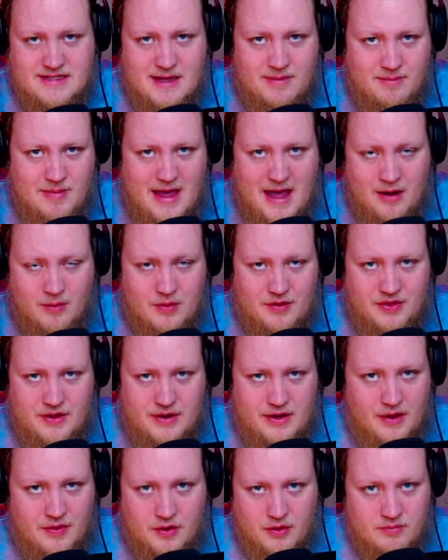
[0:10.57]
I'm back with
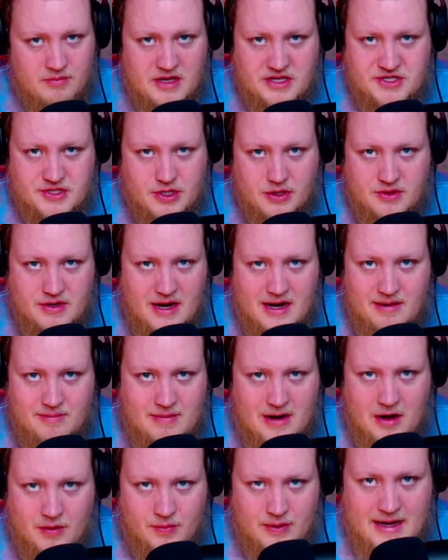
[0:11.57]
another Mister
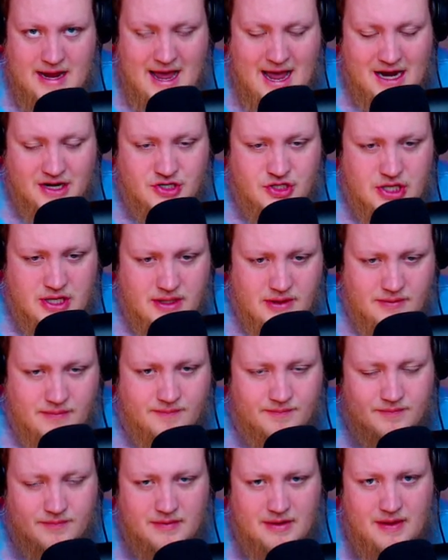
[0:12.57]
Nightmare reaction,
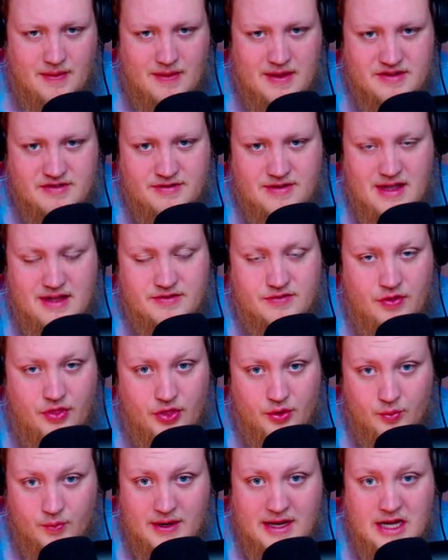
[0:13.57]
and this says
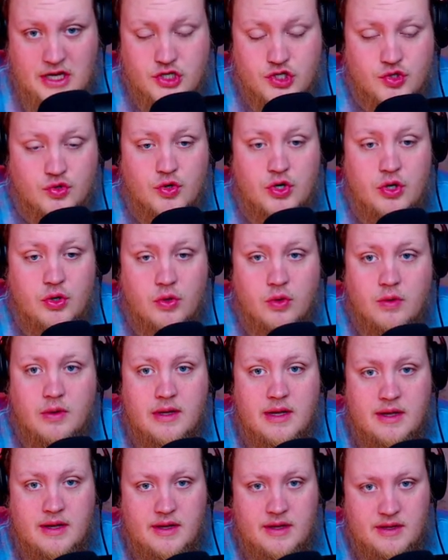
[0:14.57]
three true
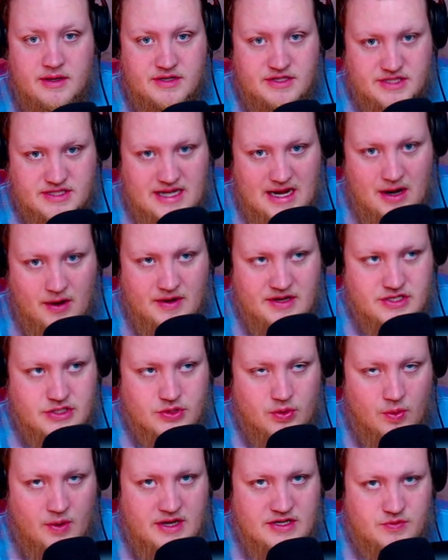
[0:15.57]
scary
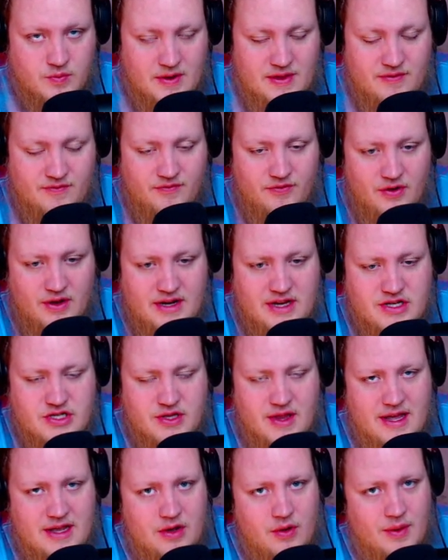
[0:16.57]
stories with footage.
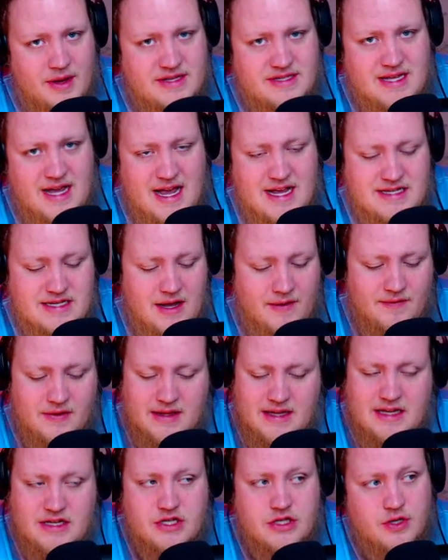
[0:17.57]
Like always, guys, I'll have a
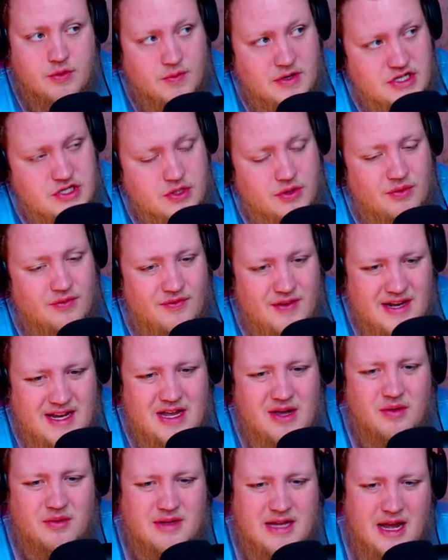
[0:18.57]
link to the original
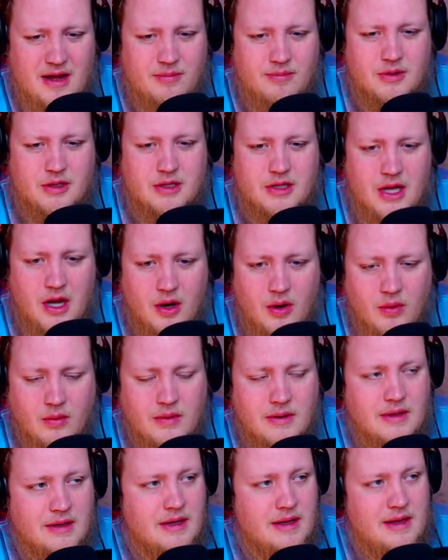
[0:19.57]
video down below.
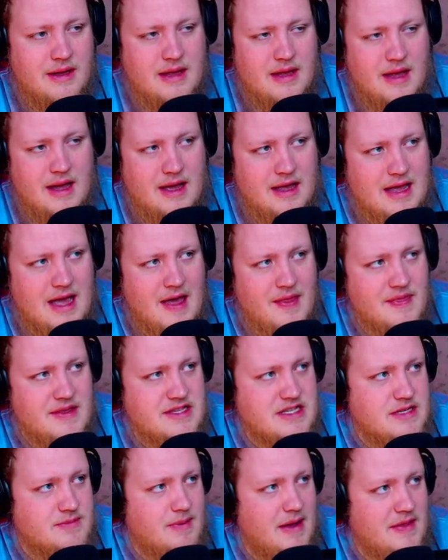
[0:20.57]
Again,
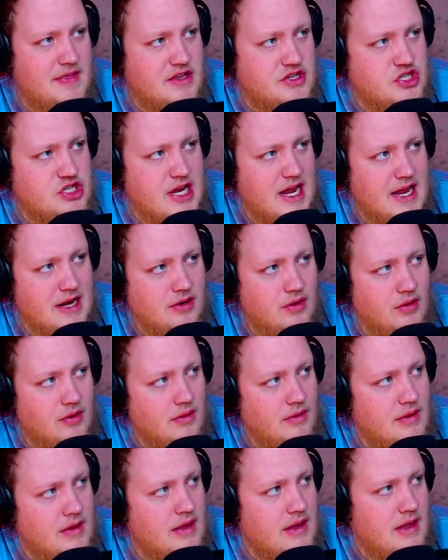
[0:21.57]
this is by the
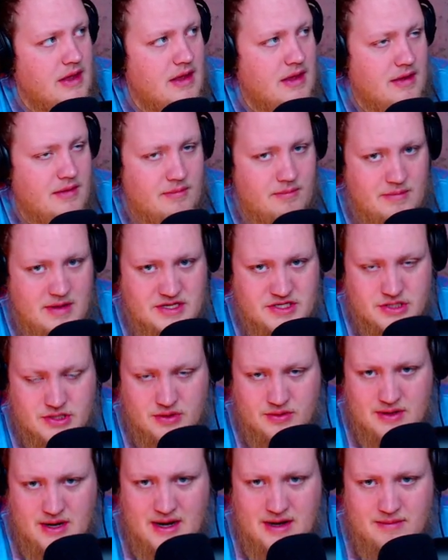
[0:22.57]
channel
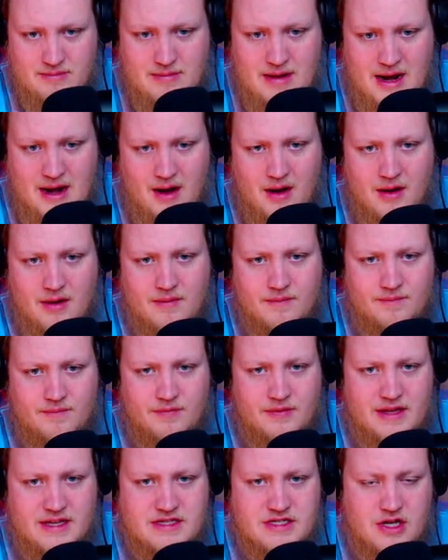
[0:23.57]
Mister Nightmare.
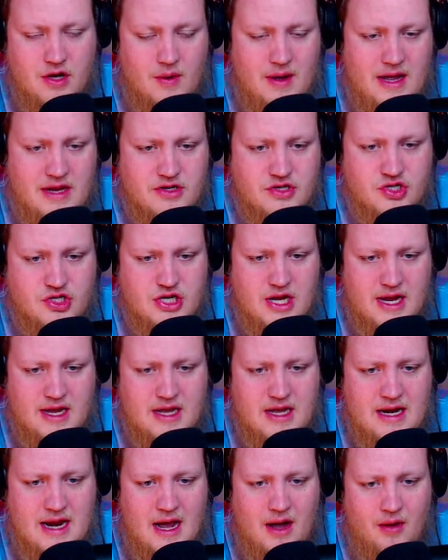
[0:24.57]
Let's go ahead and check
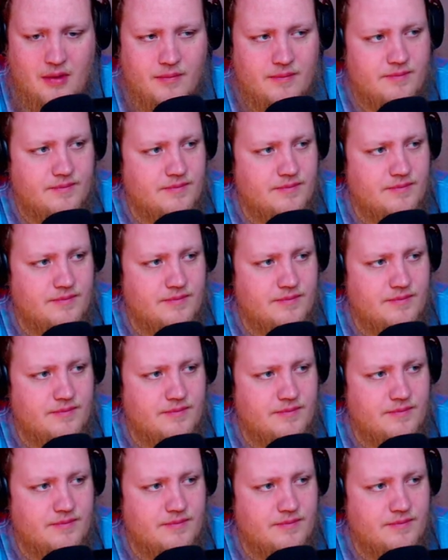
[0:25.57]
it out.